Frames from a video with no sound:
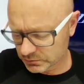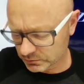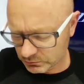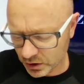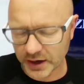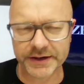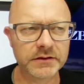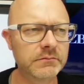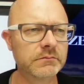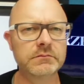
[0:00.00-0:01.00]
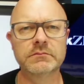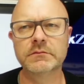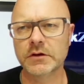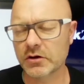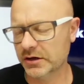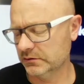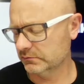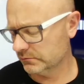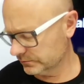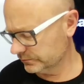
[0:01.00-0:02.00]
ride it, lock it.
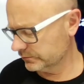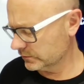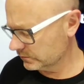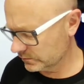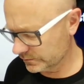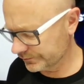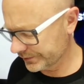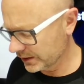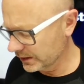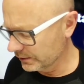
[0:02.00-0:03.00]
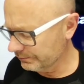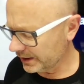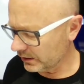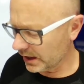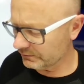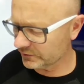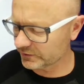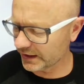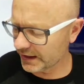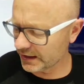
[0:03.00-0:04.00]
But I'm just
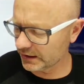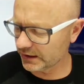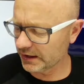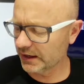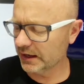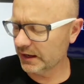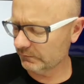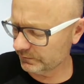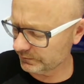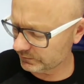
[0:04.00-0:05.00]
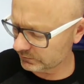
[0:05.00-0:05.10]
saying, don't